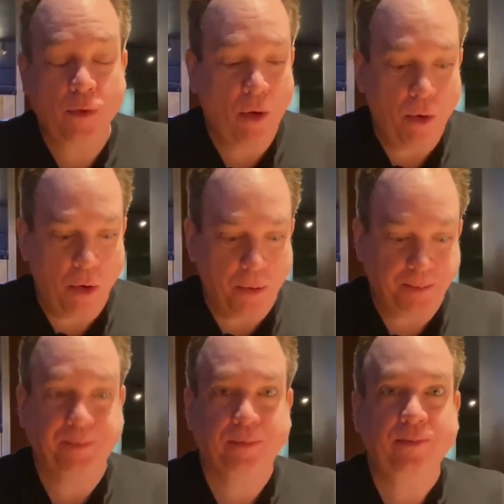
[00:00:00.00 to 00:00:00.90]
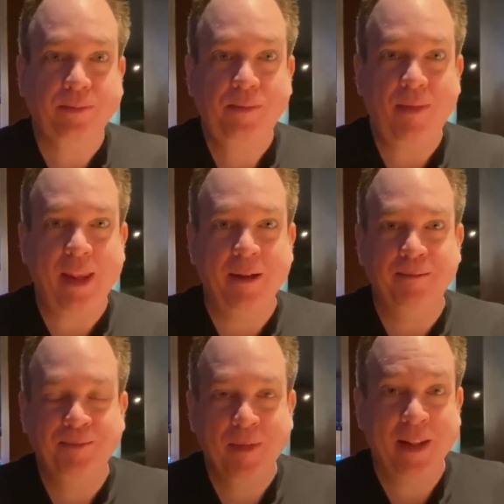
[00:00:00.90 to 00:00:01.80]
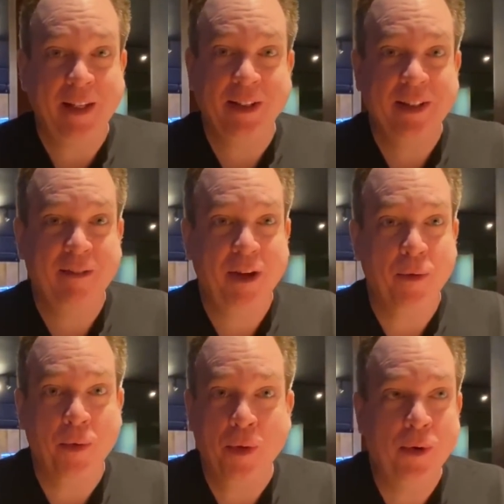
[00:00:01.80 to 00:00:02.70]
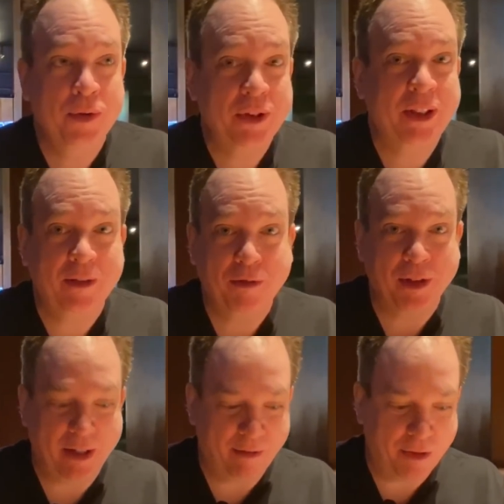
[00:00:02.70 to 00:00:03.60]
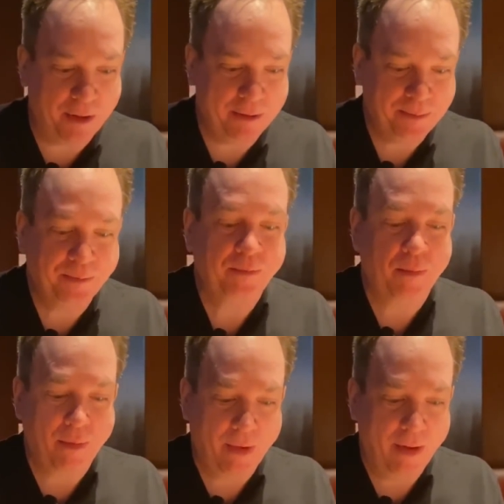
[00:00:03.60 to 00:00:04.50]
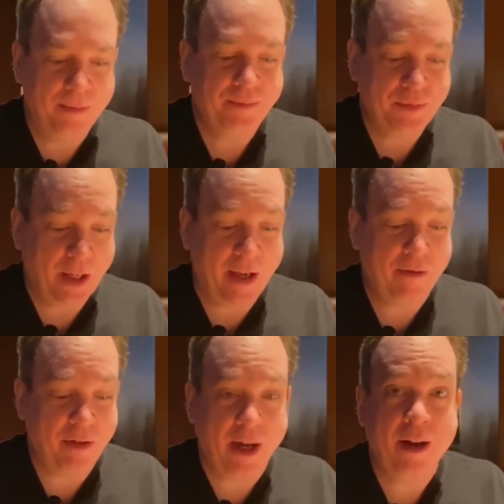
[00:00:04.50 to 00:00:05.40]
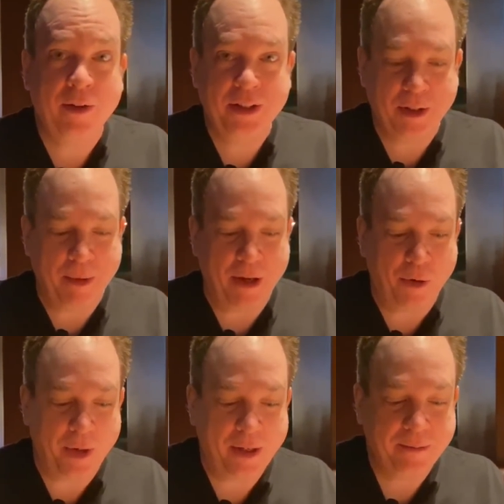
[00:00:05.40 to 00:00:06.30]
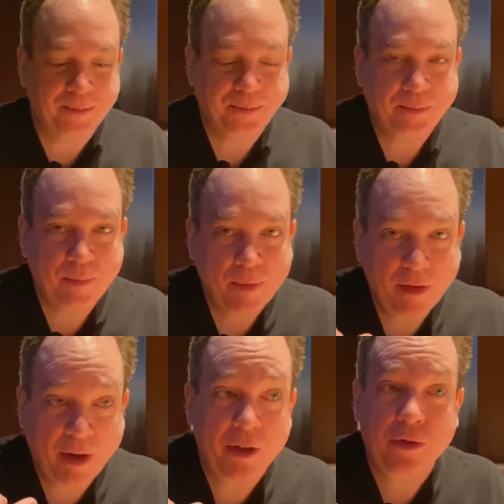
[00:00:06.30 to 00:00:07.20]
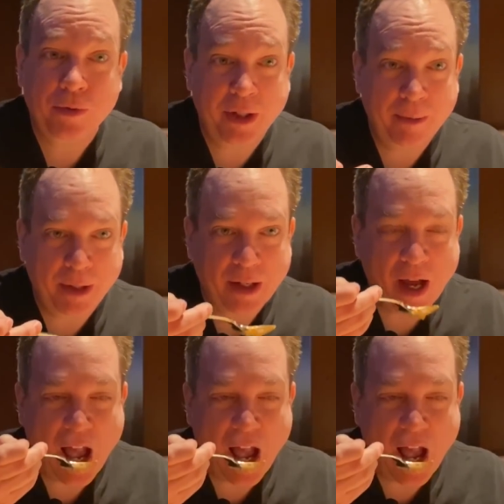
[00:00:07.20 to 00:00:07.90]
Oh, that does have a roasted flavor and very tomatoey, very creamy.